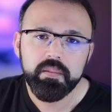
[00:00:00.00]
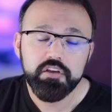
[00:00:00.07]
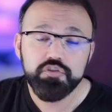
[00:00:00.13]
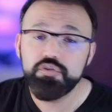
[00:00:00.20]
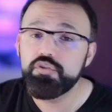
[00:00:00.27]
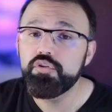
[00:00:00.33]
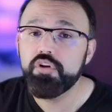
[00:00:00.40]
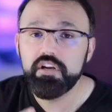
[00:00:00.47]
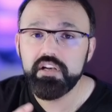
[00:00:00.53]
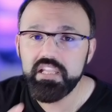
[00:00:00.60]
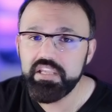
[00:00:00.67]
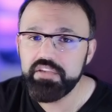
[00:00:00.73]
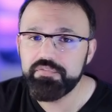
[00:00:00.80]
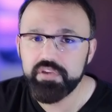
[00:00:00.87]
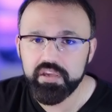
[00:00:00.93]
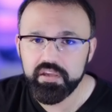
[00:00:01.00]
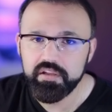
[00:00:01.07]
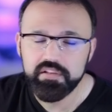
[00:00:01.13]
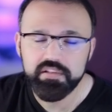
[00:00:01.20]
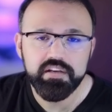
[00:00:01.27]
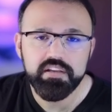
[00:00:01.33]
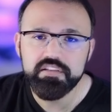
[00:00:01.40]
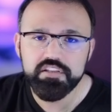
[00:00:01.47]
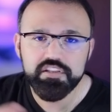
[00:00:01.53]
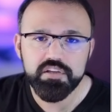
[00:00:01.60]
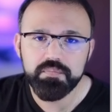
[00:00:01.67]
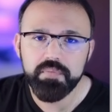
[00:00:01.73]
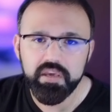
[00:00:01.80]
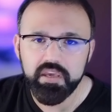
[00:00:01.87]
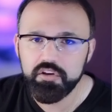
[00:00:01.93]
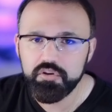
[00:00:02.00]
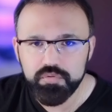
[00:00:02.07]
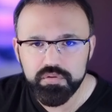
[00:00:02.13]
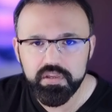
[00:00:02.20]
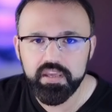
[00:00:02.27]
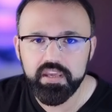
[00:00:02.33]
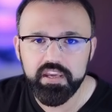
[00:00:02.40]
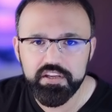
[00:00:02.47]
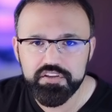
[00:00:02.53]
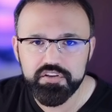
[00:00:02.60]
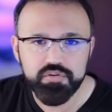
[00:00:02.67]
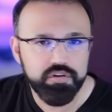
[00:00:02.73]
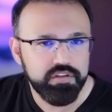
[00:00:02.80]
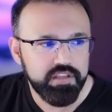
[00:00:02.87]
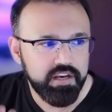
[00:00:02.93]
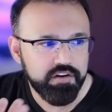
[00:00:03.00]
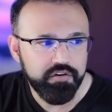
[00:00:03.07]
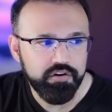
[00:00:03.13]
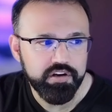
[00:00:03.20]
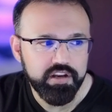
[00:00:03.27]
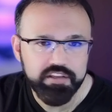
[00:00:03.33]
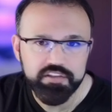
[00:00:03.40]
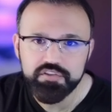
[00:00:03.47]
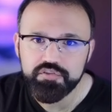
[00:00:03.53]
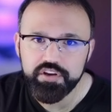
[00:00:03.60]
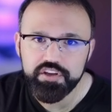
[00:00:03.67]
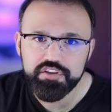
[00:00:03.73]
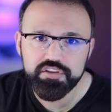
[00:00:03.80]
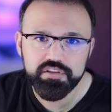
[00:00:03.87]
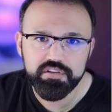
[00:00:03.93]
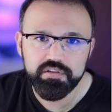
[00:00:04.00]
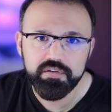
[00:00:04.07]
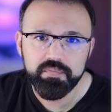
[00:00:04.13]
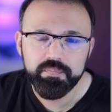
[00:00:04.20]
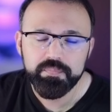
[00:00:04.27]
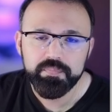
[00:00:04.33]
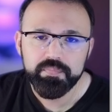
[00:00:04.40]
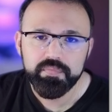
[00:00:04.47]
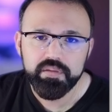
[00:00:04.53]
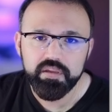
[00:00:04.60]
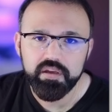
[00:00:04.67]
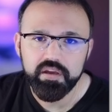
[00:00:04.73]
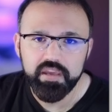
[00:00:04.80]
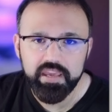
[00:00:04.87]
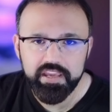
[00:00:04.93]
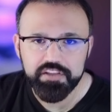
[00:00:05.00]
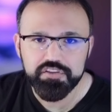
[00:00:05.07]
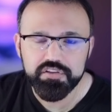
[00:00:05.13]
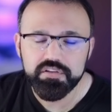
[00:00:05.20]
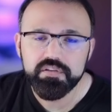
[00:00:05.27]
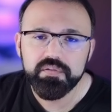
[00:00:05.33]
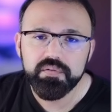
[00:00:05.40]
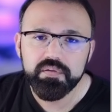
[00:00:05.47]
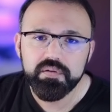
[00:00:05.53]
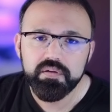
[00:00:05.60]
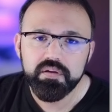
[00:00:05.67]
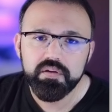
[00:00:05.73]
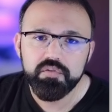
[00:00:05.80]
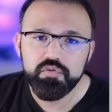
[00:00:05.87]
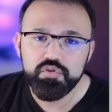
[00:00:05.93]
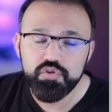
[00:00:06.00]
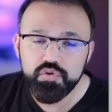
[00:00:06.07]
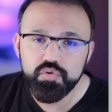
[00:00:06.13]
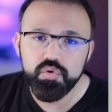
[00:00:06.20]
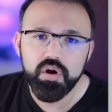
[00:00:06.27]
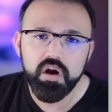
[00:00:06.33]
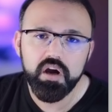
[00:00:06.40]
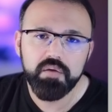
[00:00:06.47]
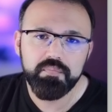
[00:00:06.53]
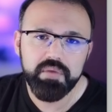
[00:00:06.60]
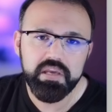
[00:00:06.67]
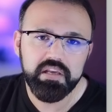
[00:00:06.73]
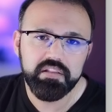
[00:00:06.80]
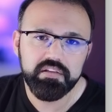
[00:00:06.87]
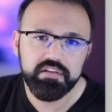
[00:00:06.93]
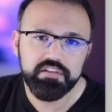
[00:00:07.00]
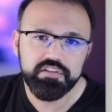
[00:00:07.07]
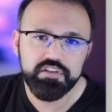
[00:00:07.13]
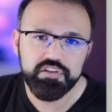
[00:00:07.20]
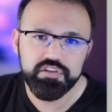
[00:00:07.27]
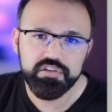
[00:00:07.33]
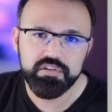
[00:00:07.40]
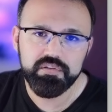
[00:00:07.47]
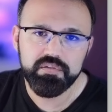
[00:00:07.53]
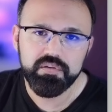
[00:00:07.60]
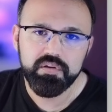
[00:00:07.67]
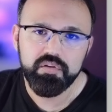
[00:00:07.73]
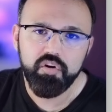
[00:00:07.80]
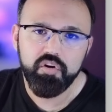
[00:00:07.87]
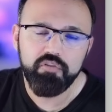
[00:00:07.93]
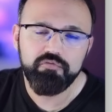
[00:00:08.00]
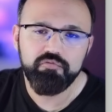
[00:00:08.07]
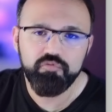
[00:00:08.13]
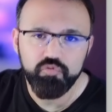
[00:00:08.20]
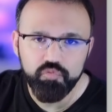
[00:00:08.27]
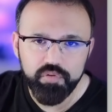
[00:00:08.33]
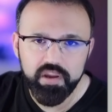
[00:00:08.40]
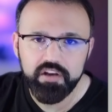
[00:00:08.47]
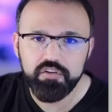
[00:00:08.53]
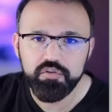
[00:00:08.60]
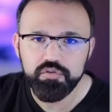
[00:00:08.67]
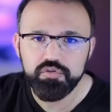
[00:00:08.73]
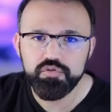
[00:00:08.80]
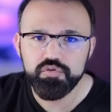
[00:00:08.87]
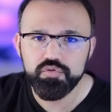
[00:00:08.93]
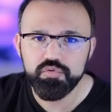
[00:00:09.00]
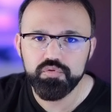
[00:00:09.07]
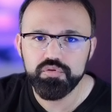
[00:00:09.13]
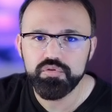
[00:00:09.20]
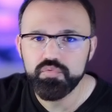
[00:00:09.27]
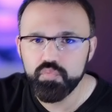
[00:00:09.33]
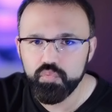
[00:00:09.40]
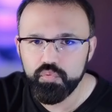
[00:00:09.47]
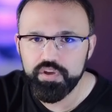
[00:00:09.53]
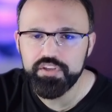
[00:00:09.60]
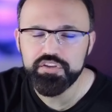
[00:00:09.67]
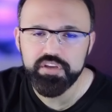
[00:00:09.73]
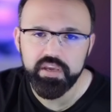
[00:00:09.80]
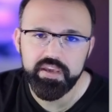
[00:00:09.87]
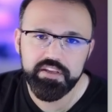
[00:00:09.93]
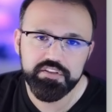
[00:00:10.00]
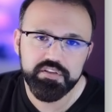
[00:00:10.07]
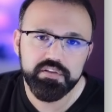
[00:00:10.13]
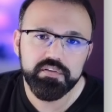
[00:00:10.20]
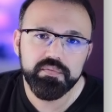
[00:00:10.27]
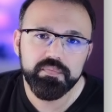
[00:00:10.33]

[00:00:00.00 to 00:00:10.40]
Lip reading: So you're not leaving the decision-making to the agent or the orchestration agent. You are making the decision of when to choose which agent.